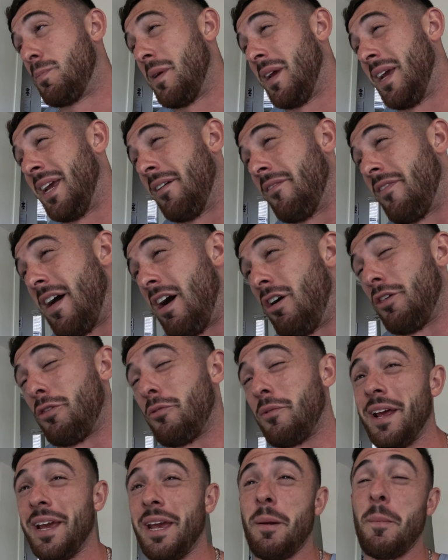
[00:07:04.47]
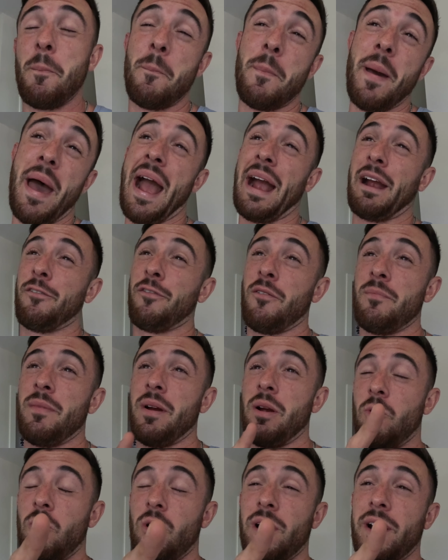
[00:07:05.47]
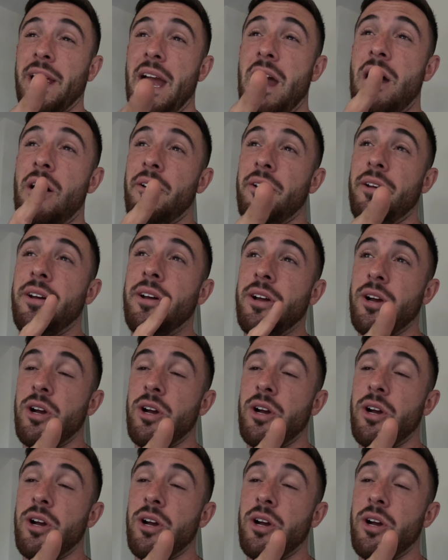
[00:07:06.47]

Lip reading: speaking of health, when I get back from my workout,